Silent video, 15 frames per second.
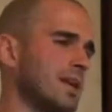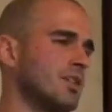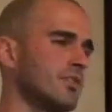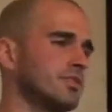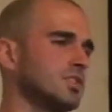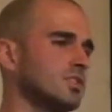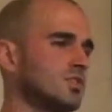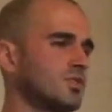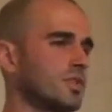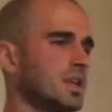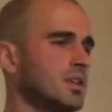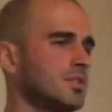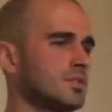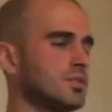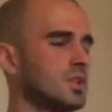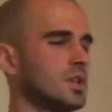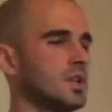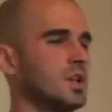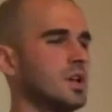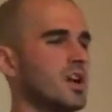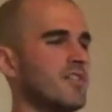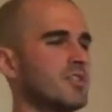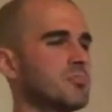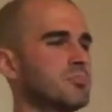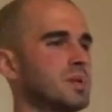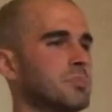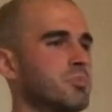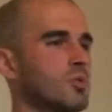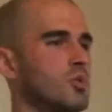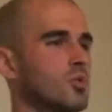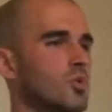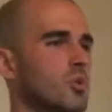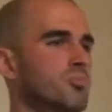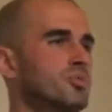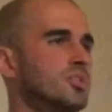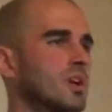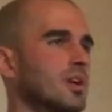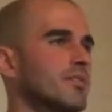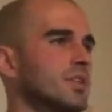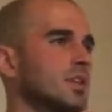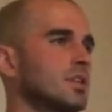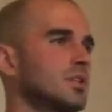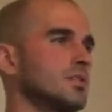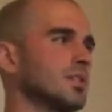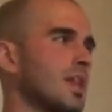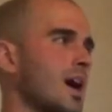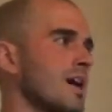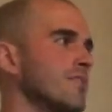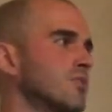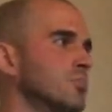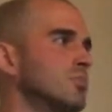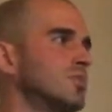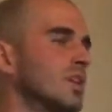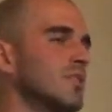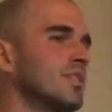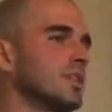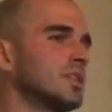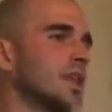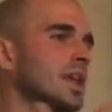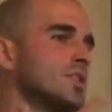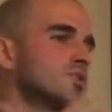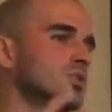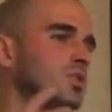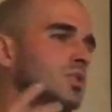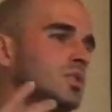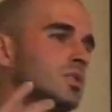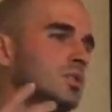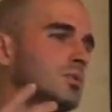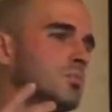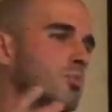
Many of these things, I think people observing life, observing nature,